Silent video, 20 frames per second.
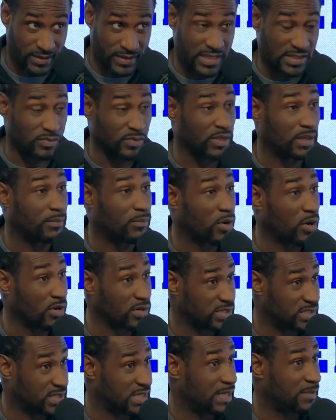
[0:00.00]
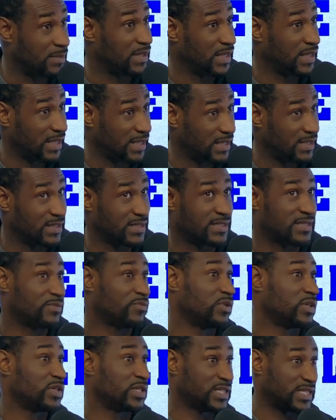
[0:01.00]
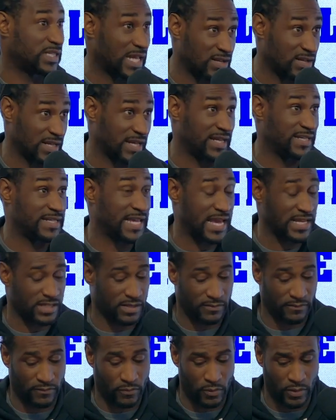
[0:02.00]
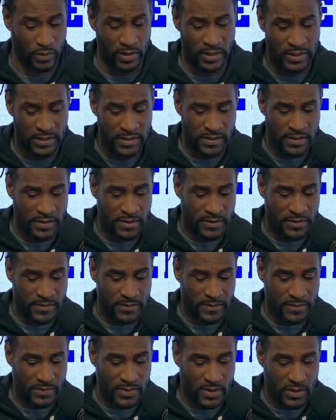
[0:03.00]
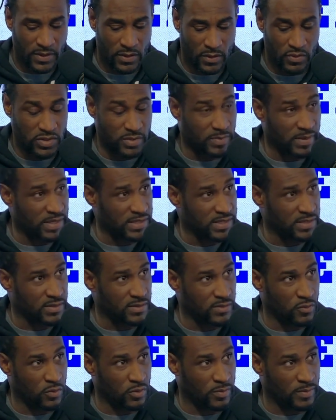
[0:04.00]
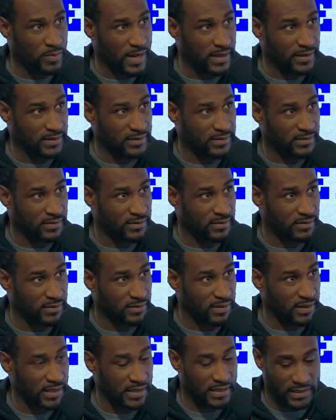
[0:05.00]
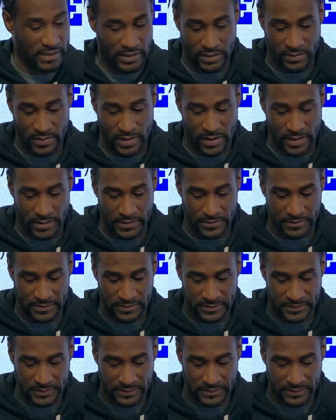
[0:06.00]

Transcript: Right. That's what Lamar seemingly is, right. sounds like he's asking for. Who's the best quarterback in the league right now?